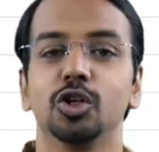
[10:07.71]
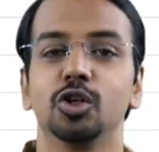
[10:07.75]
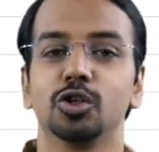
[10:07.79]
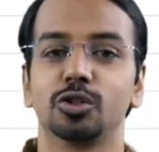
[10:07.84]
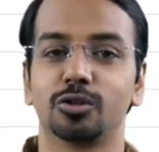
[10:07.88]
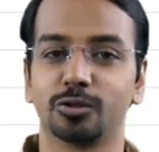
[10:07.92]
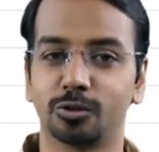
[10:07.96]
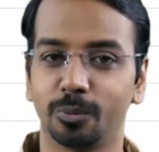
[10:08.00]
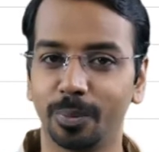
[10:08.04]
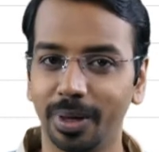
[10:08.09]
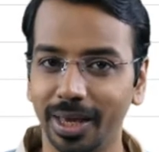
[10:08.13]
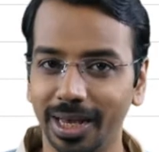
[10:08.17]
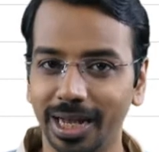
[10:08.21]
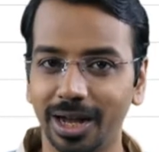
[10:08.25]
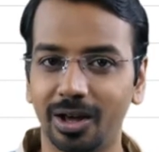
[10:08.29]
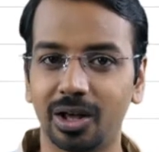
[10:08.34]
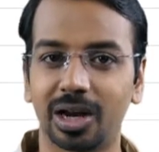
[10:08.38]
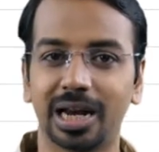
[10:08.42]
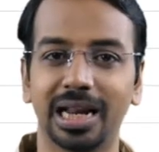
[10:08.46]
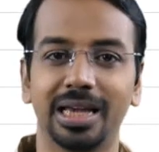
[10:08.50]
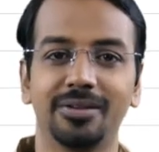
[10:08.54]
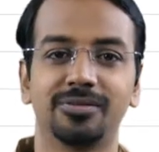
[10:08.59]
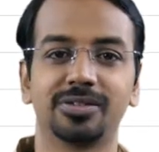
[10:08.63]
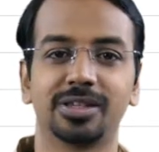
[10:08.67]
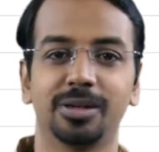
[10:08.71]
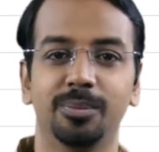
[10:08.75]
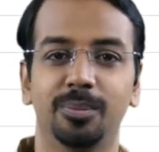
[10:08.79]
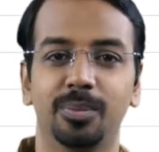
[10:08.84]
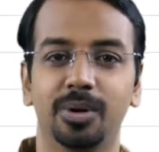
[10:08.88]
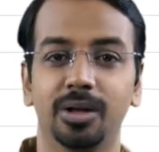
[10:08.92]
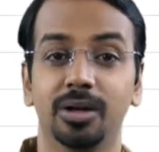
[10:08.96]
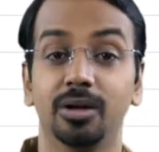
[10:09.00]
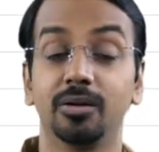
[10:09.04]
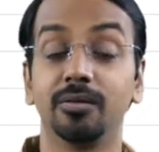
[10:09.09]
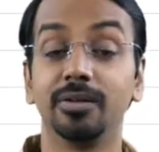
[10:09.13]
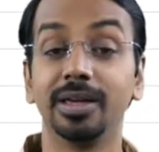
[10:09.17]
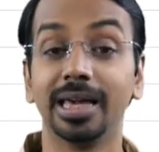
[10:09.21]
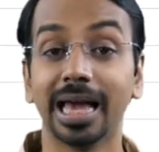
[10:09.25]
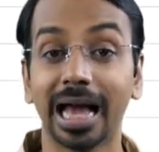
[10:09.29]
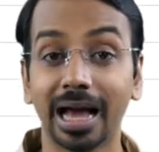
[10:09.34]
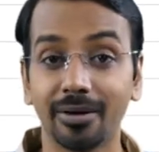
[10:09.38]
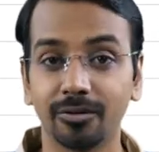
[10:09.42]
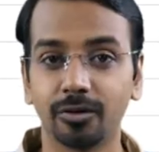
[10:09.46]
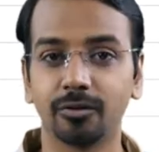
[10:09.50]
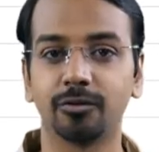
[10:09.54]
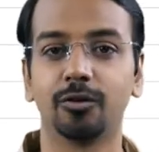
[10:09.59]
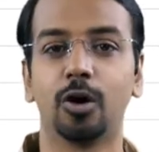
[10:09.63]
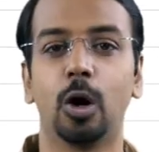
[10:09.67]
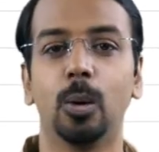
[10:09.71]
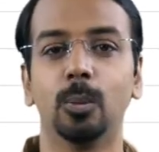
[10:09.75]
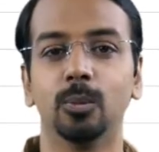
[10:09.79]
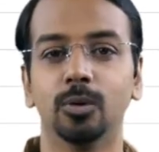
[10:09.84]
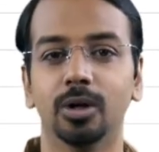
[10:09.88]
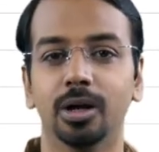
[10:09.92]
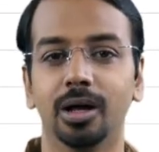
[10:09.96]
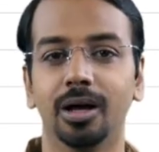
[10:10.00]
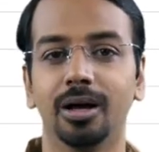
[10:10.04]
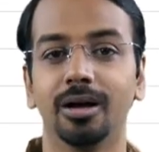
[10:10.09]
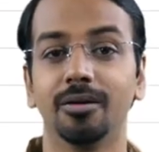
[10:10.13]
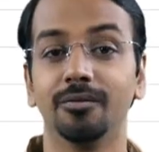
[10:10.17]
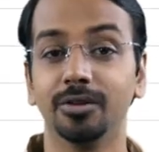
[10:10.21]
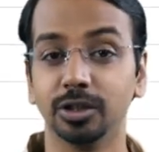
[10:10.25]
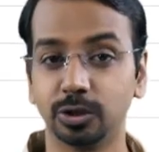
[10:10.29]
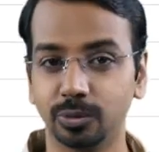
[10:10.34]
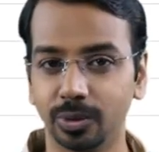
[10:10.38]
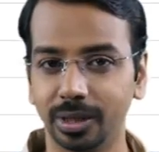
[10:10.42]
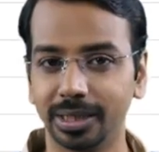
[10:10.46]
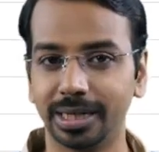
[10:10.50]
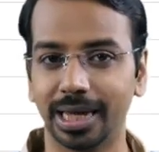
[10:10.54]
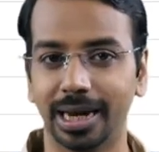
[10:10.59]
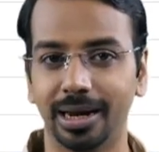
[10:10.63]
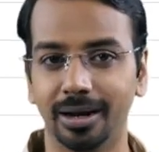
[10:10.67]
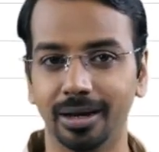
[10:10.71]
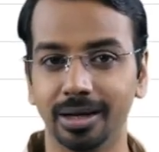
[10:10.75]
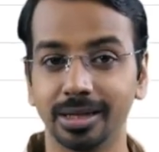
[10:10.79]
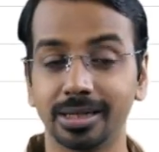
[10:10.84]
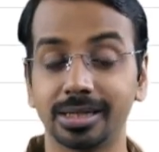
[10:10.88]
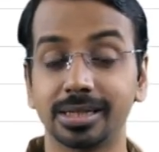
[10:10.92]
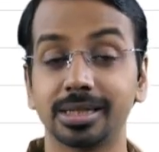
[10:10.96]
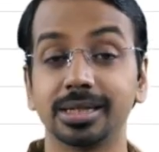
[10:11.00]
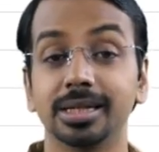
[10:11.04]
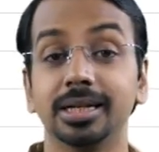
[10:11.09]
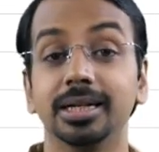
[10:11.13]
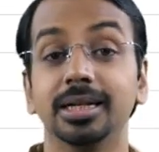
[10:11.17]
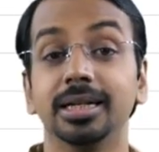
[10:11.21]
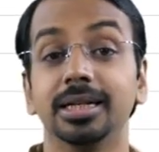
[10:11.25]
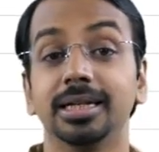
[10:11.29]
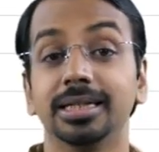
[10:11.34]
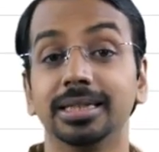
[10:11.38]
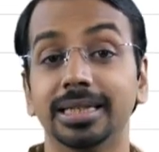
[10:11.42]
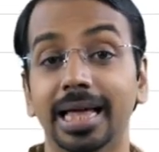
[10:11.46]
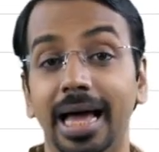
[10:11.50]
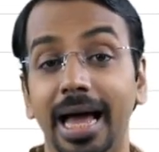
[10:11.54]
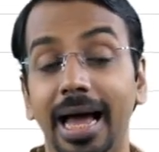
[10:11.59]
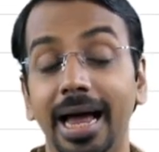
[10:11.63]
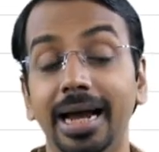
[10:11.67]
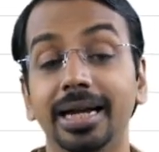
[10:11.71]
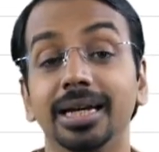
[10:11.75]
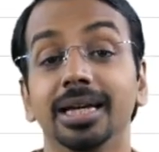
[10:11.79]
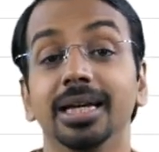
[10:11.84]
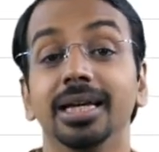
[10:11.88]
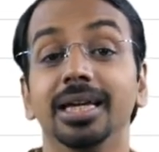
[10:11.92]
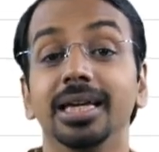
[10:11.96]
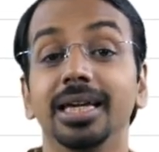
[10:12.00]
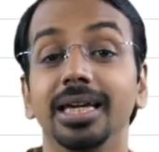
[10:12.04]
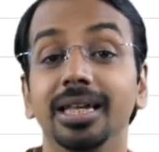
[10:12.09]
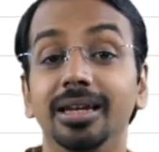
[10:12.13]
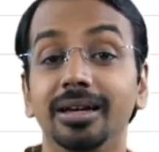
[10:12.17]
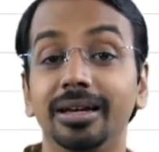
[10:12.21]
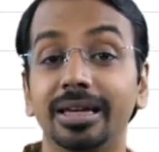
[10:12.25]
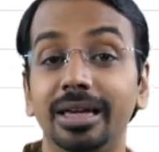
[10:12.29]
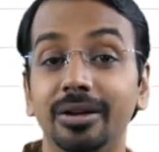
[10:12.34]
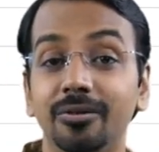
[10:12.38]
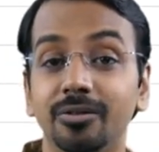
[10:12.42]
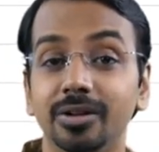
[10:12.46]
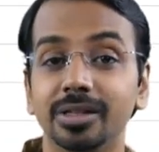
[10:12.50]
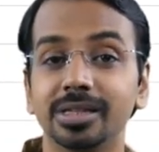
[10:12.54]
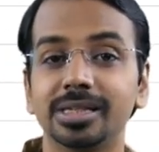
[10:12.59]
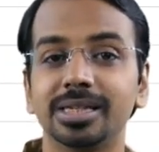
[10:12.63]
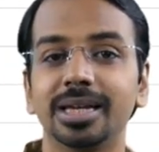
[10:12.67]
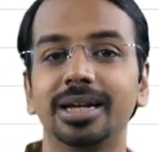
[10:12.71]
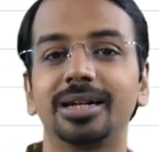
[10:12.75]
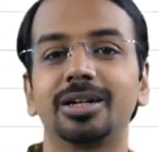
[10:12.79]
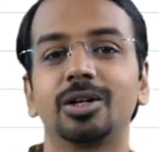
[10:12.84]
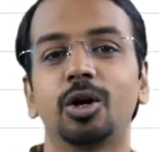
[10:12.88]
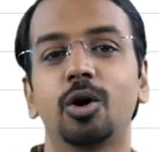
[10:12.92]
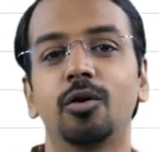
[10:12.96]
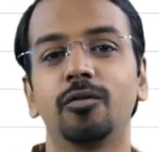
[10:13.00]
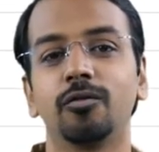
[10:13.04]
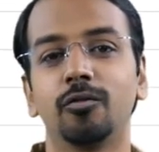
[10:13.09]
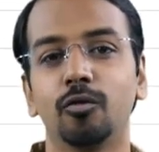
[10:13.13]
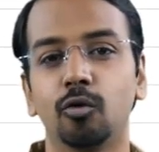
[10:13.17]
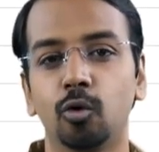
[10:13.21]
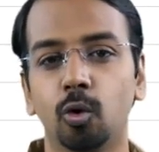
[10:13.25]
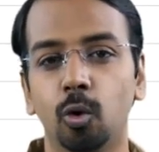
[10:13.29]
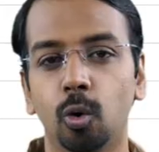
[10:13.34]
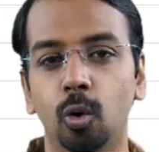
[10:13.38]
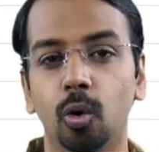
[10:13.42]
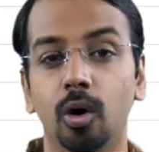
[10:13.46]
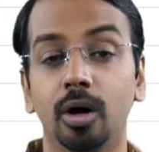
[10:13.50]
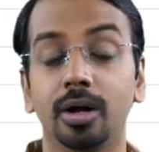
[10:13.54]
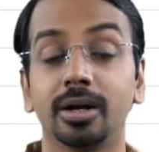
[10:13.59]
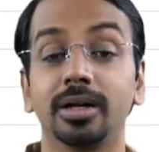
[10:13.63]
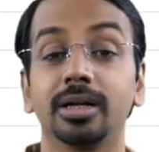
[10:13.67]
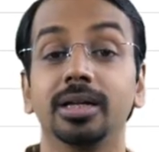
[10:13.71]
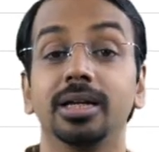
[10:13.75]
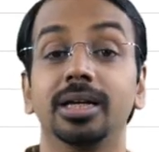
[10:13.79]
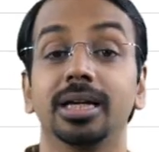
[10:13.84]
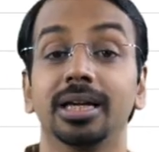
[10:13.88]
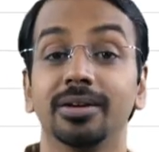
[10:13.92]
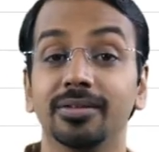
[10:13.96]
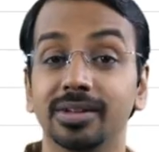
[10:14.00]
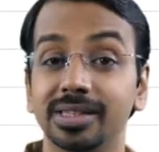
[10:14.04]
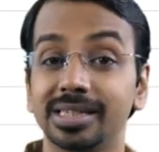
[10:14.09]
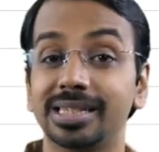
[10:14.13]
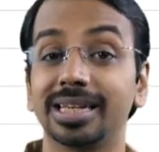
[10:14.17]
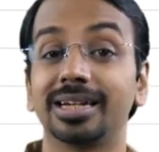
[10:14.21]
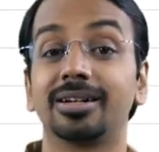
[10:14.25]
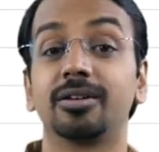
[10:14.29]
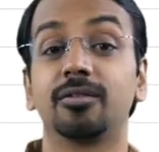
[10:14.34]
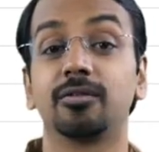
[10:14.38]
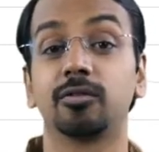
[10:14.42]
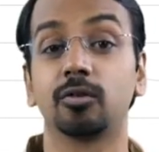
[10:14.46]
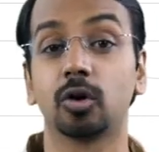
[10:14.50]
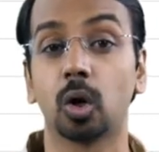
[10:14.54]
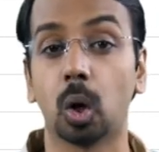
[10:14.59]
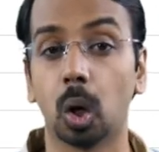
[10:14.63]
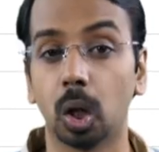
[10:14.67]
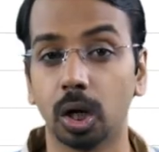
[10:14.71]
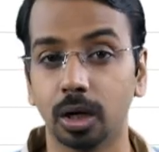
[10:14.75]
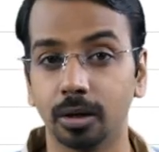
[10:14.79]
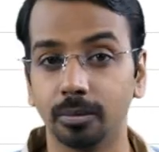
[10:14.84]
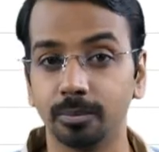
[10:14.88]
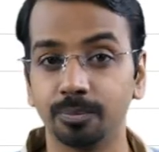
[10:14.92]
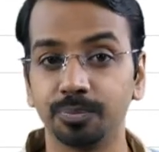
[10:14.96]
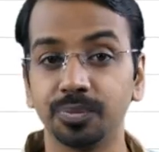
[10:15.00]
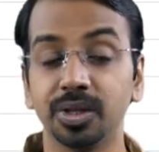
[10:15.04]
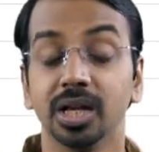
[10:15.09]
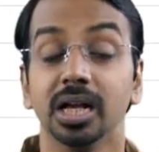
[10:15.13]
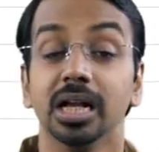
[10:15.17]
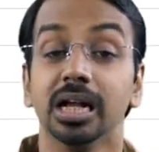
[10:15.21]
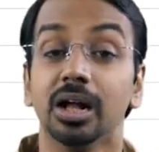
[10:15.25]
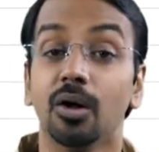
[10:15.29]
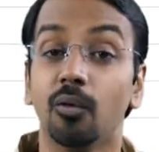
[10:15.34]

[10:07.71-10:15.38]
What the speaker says: So to make our life simpler, we have a formula which will tell us that in a given set of row or in a given set of column,